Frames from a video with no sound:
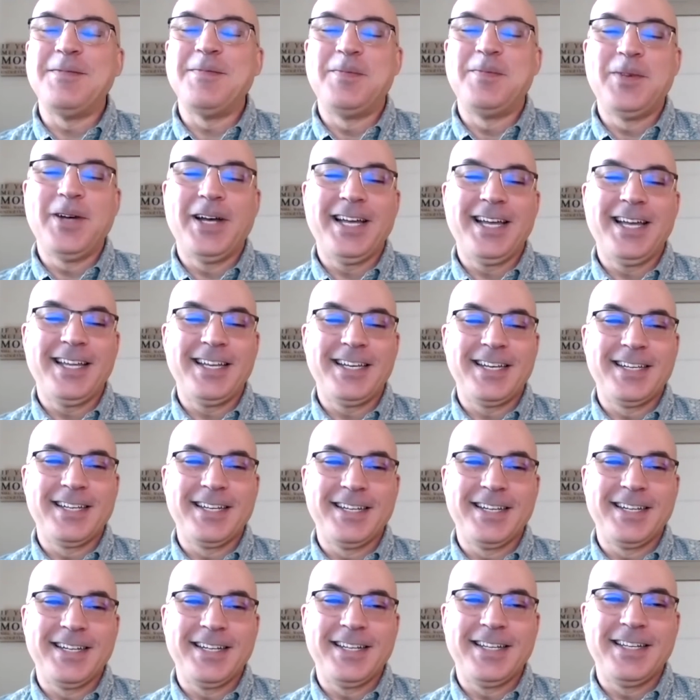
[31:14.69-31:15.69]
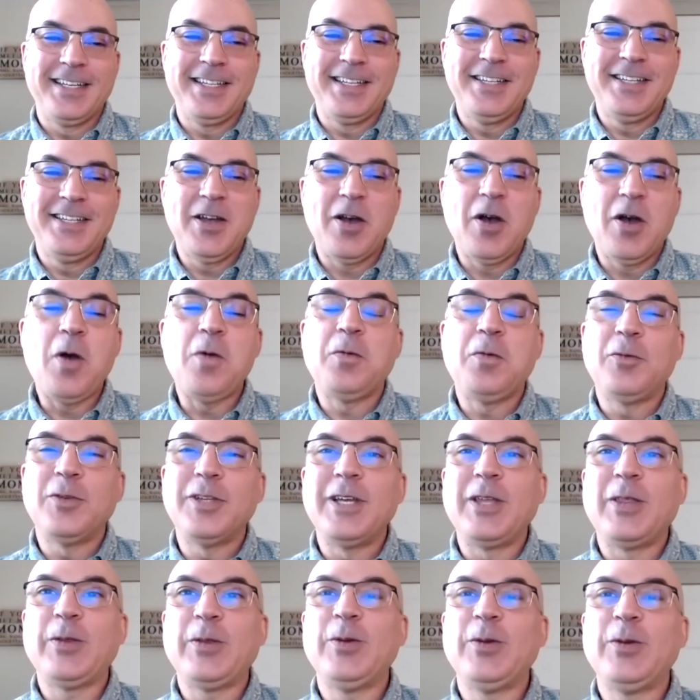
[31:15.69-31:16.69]
But
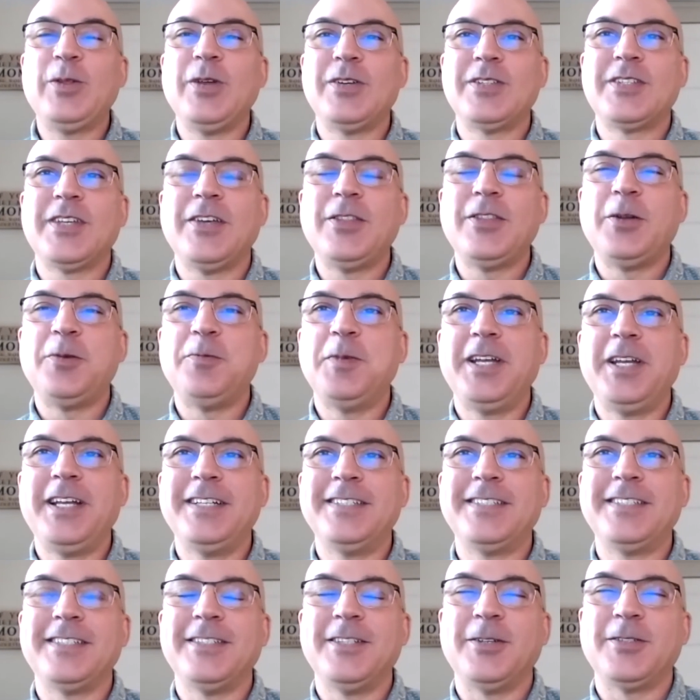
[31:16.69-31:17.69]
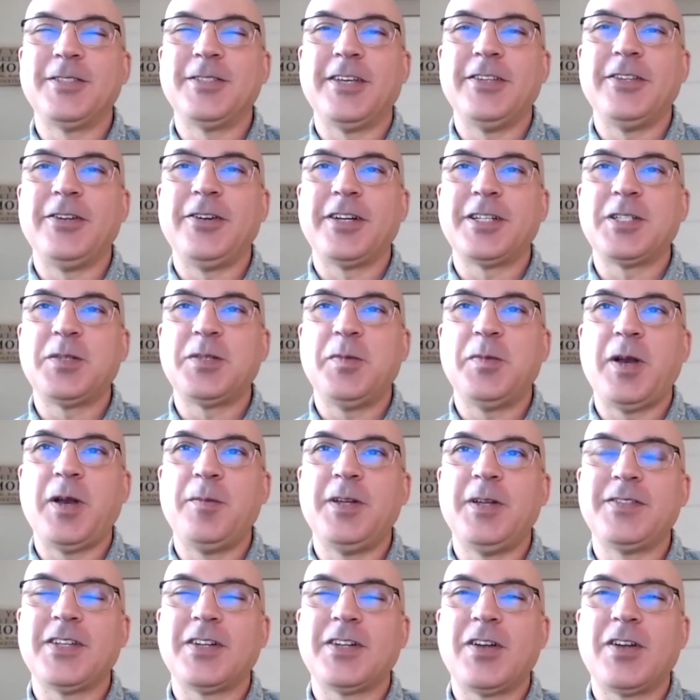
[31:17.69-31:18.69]
hopefully through those other means and those other
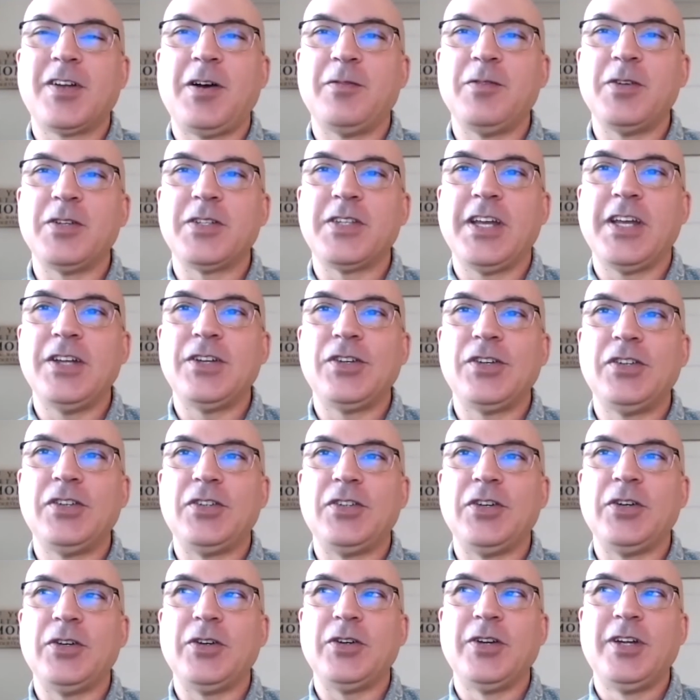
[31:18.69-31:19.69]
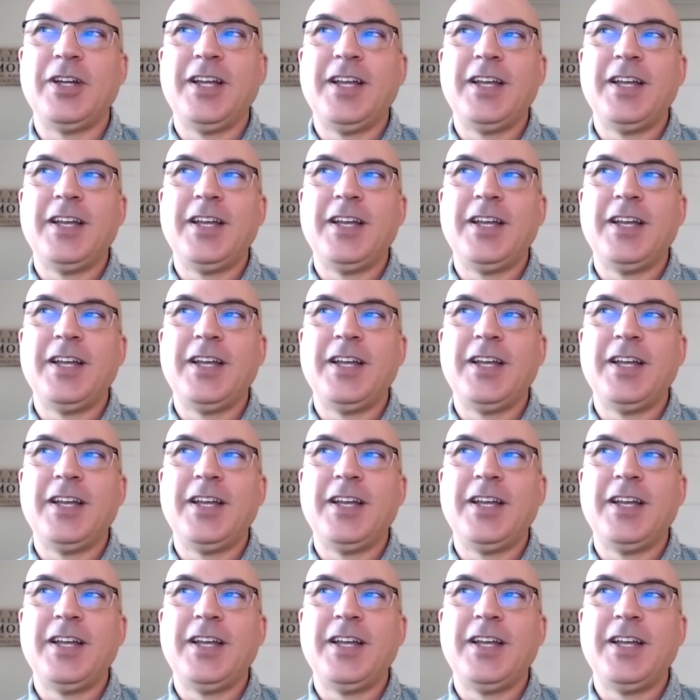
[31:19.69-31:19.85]
experiments and conversations, you're